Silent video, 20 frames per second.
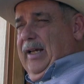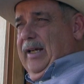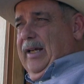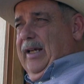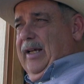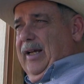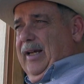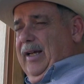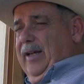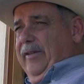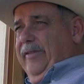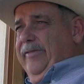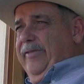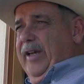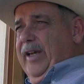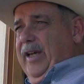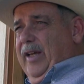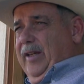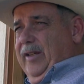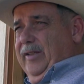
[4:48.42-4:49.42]
Now, I've
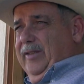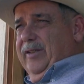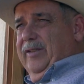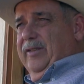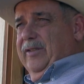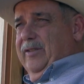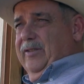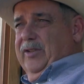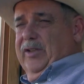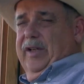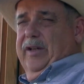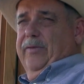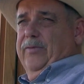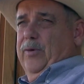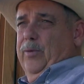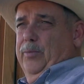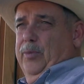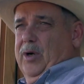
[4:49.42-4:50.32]
had several,